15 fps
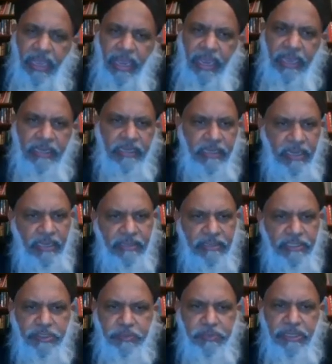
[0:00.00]
and uh,
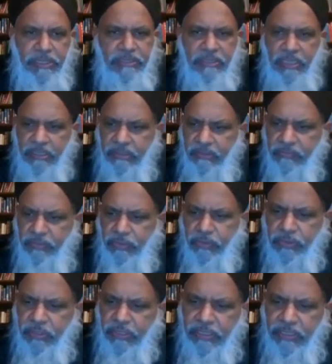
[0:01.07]
this means that we
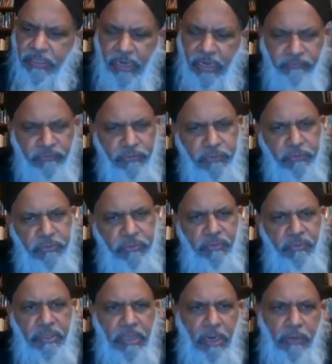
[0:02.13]
don't really have to
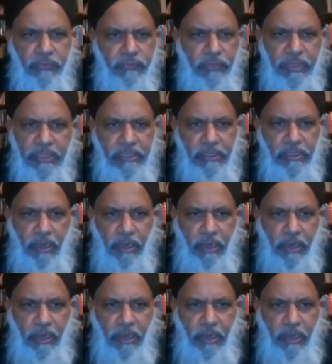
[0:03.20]
work out very